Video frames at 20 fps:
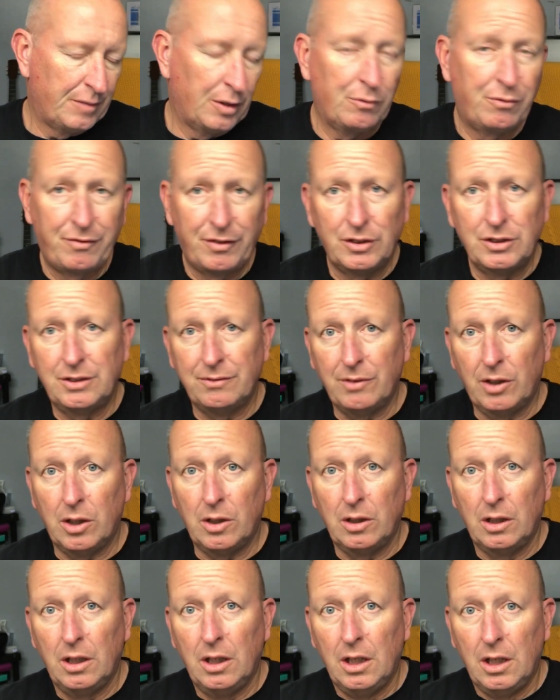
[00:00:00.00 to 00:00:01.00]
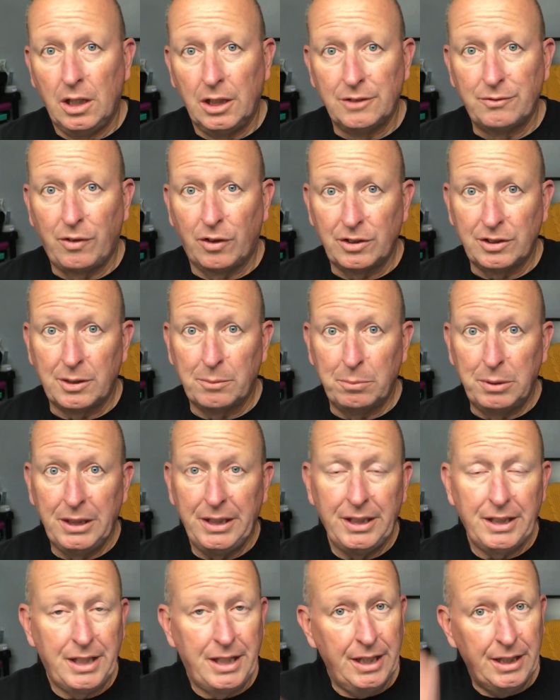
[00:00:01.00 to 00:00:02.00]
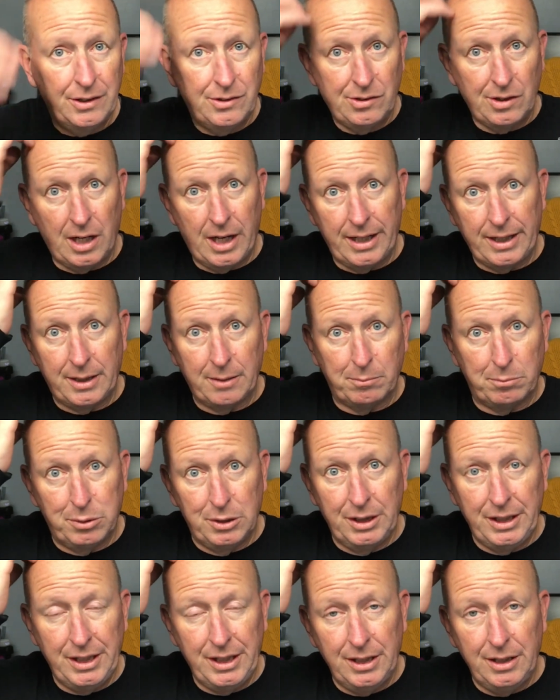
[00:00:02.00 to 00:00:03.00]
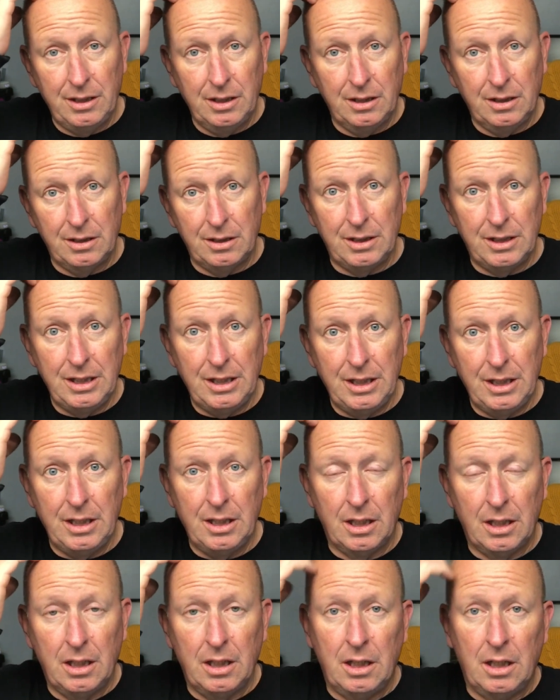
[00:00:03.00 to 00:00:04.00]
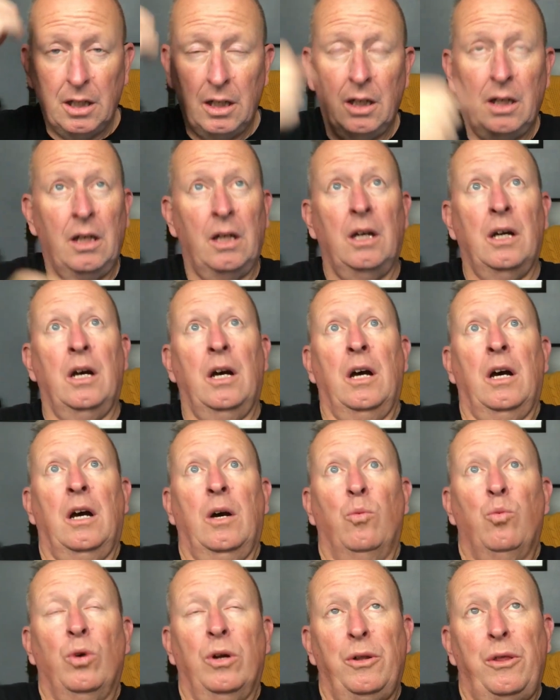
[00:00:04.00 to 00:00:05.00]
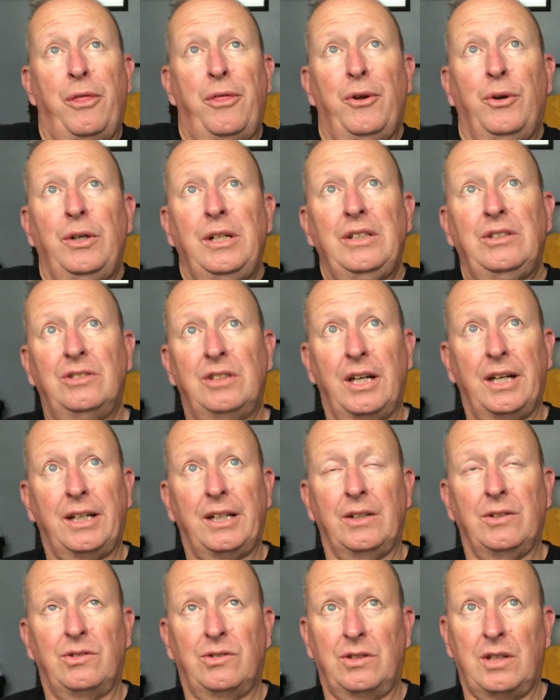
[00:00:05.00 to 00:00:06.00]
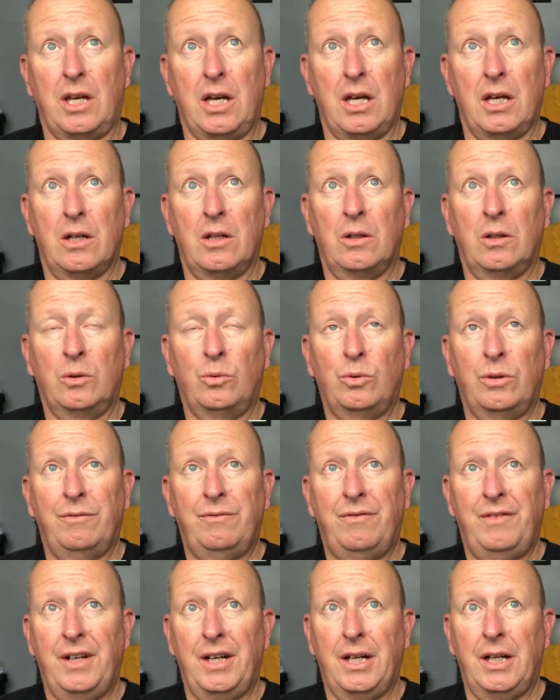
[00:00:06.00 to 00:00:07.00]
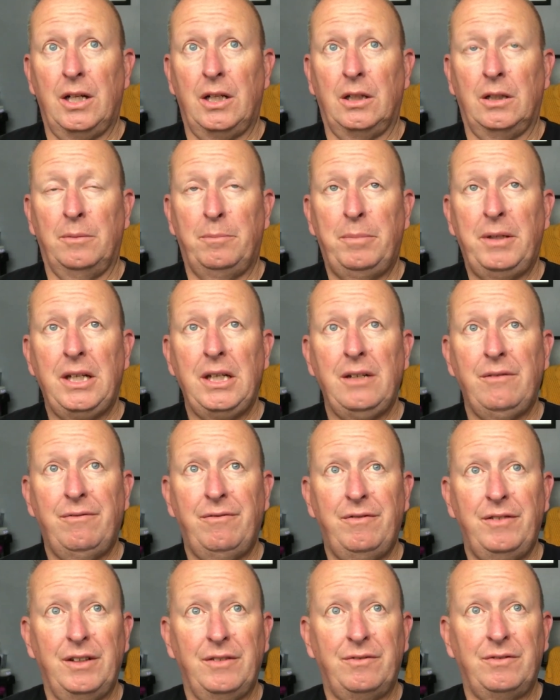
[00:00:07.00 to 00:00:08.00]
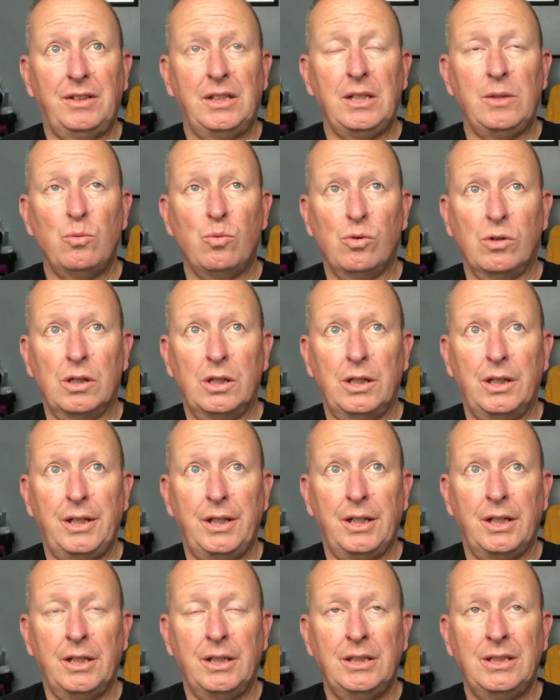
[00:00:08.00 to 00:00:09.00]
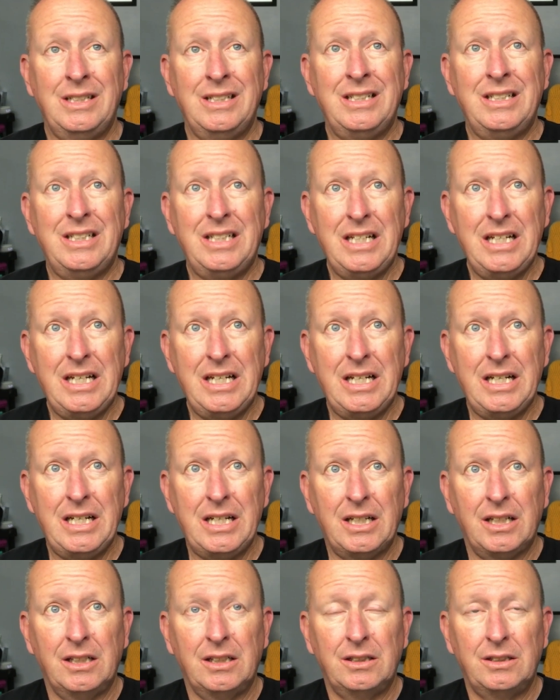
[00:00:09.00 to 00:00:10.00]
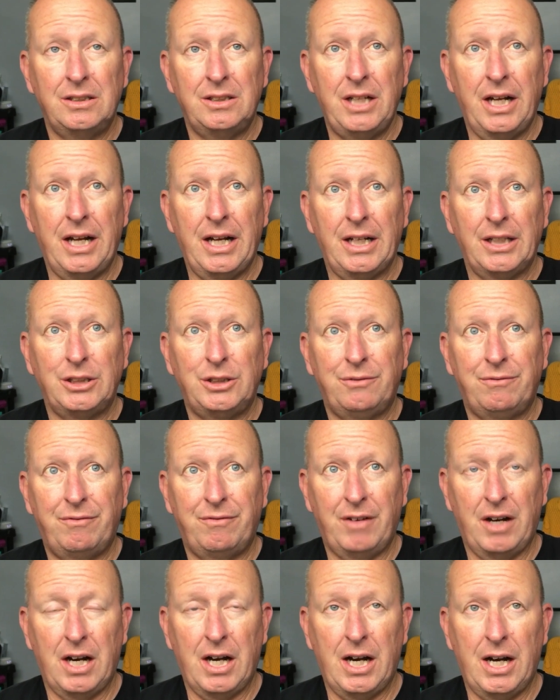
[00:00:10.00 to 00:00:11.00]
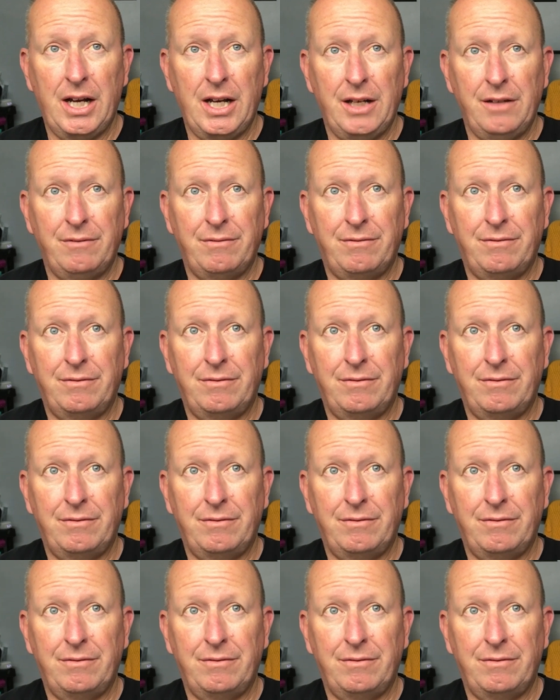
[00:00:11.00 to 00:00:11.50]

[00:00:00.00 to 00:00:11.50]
first of all, as far as completed kits, I completed the 1/32 scale Revell P51D-5